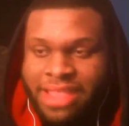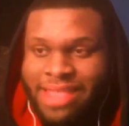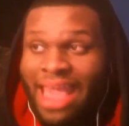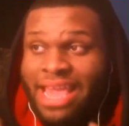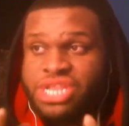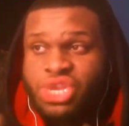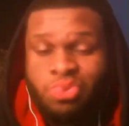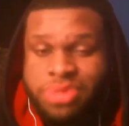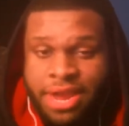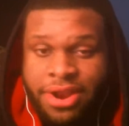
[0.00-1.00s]
take it
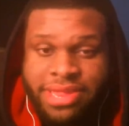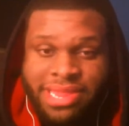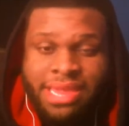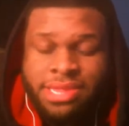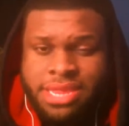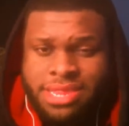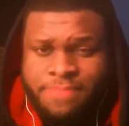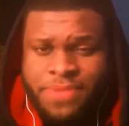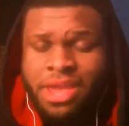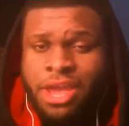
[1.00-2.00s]
too seriously. It's just
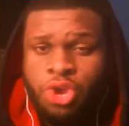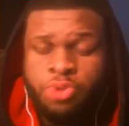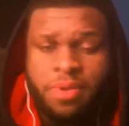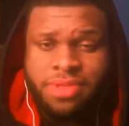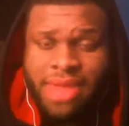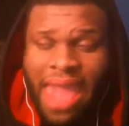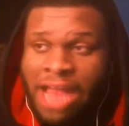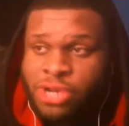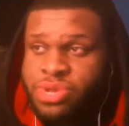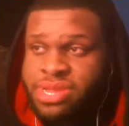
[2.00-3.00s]
something you're supposed to
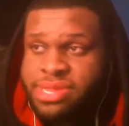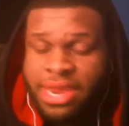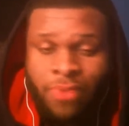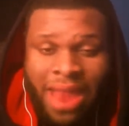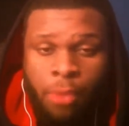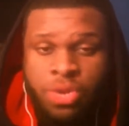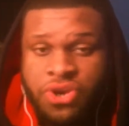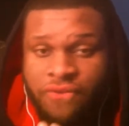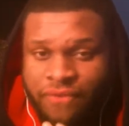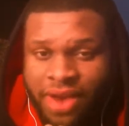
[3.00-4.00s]
casually sit around with
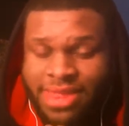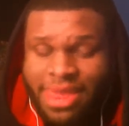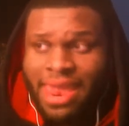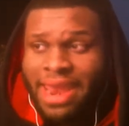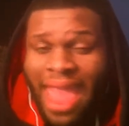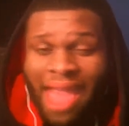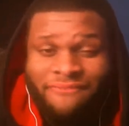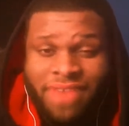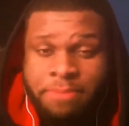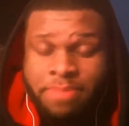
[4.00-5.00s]
your friends and have
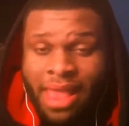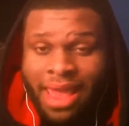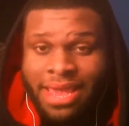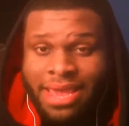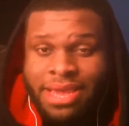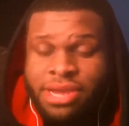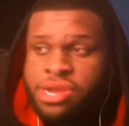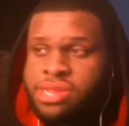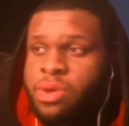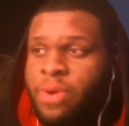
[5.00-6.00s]
fun playing it.
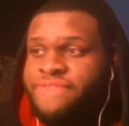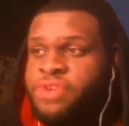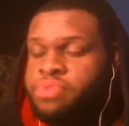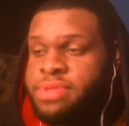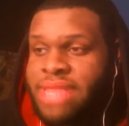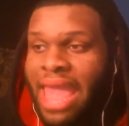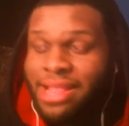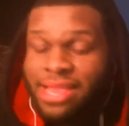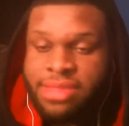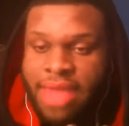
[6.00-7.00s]
So if you
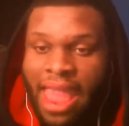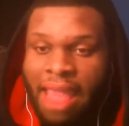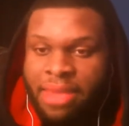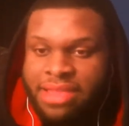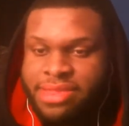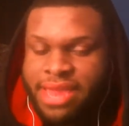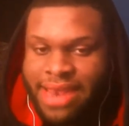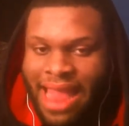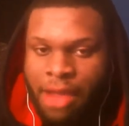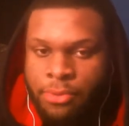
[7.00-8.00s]
take this game and
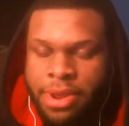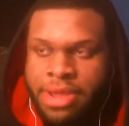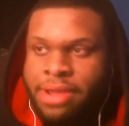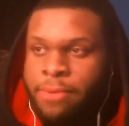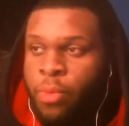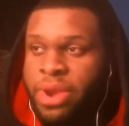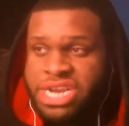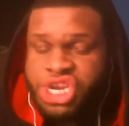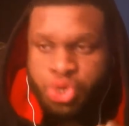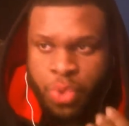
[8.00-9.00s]
sit down with
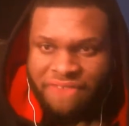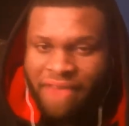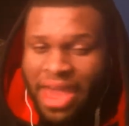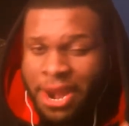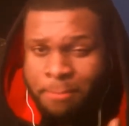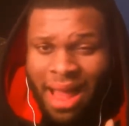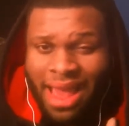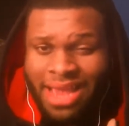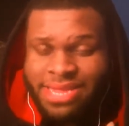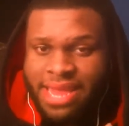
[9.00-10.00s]
a Street Fighter
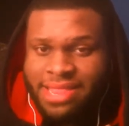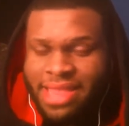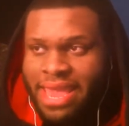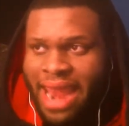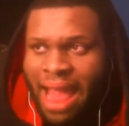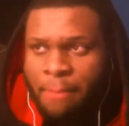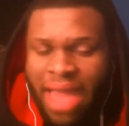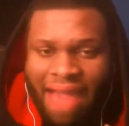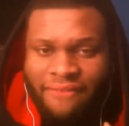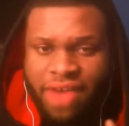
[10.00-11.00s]
mindset, thinking I'm gonna
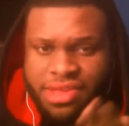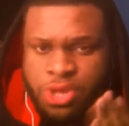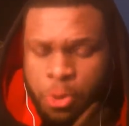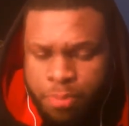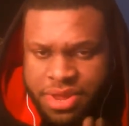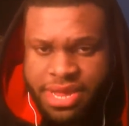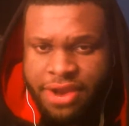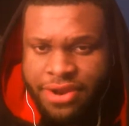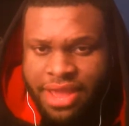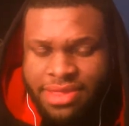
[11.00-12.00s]
have a super
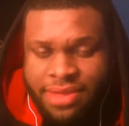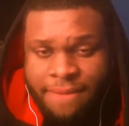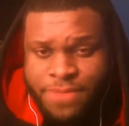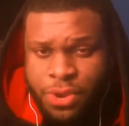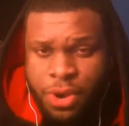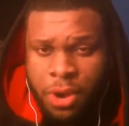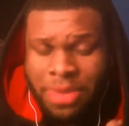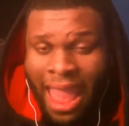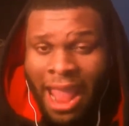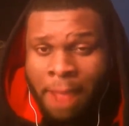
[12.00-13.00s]
serious
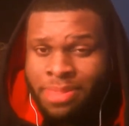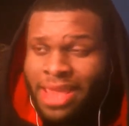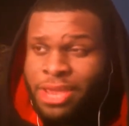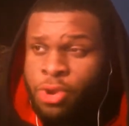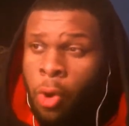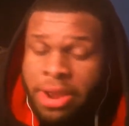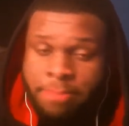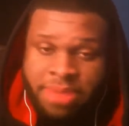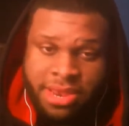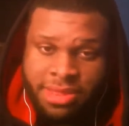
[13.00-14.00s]
gameplay, you're going
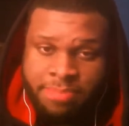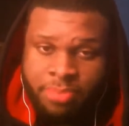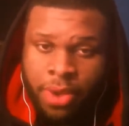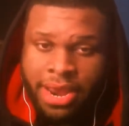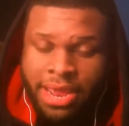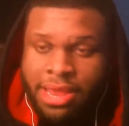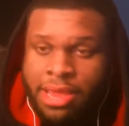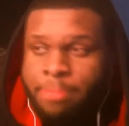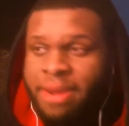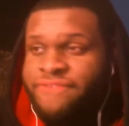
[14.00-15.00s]
to be disappointed.
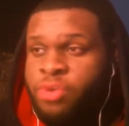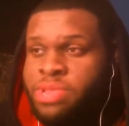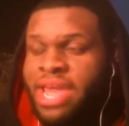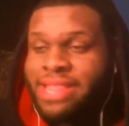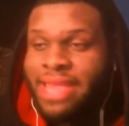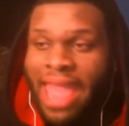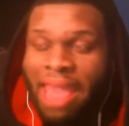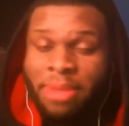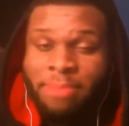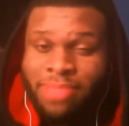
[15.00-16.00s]
But if you look at the
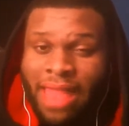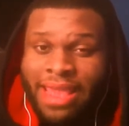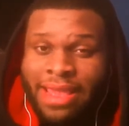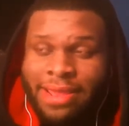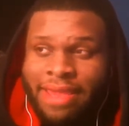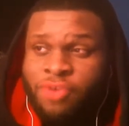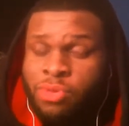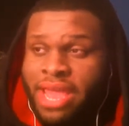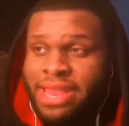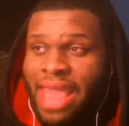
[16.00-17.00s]
game in
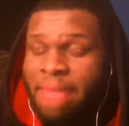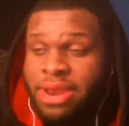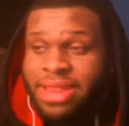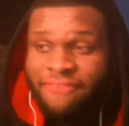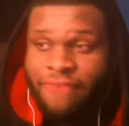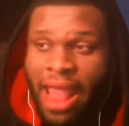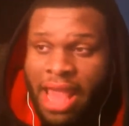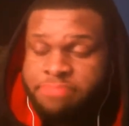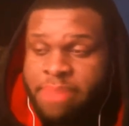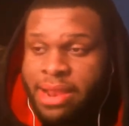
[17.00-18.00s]
a different
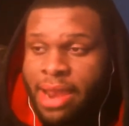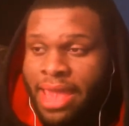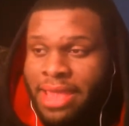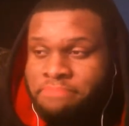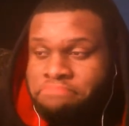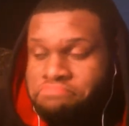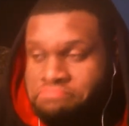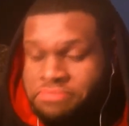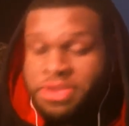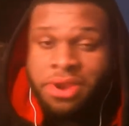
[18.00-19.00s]
aspect, like,
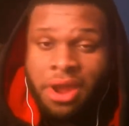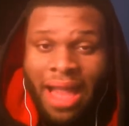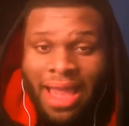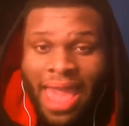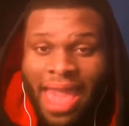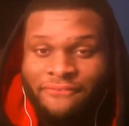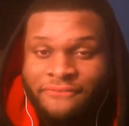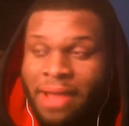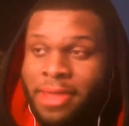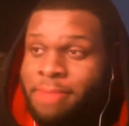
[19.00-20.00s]
I could have,
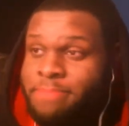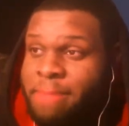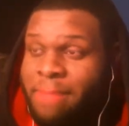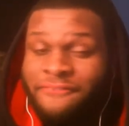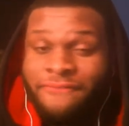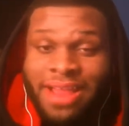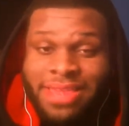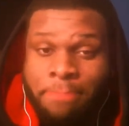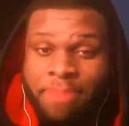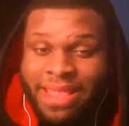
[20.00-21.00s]
me and my
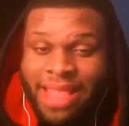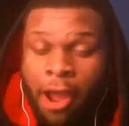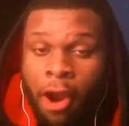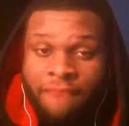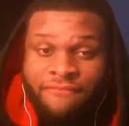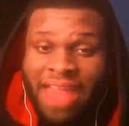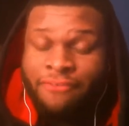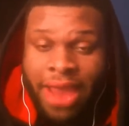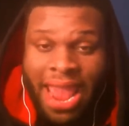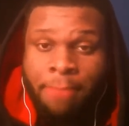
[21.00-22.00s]
friends could pick our
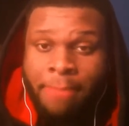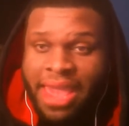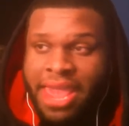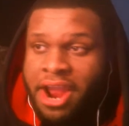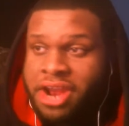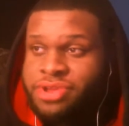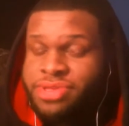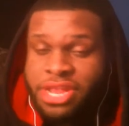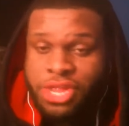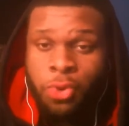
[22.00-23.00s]
favorite anime
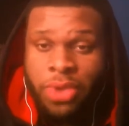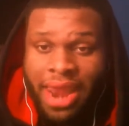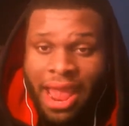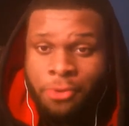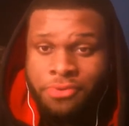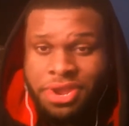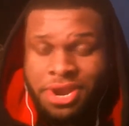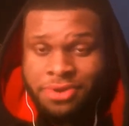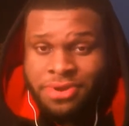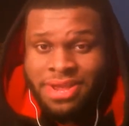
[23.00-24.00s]
characters and duke it out,
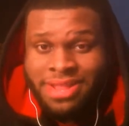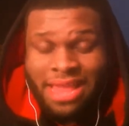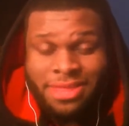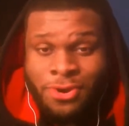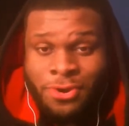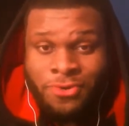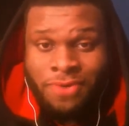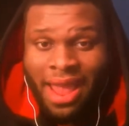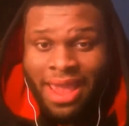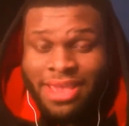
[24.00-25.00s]
that's cool,
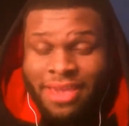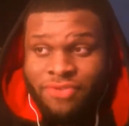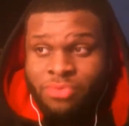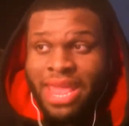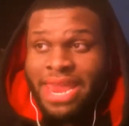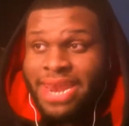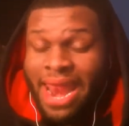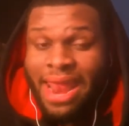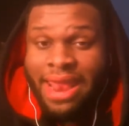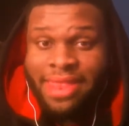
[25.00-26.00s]
right? If you look at it
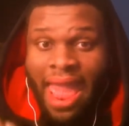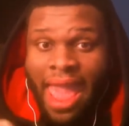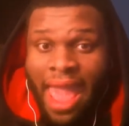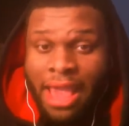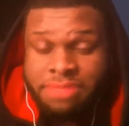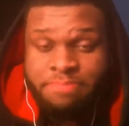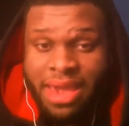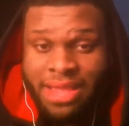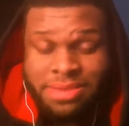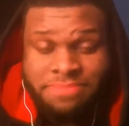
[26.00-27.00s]
in that
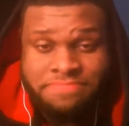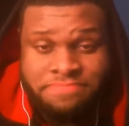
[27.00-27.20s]
aspect,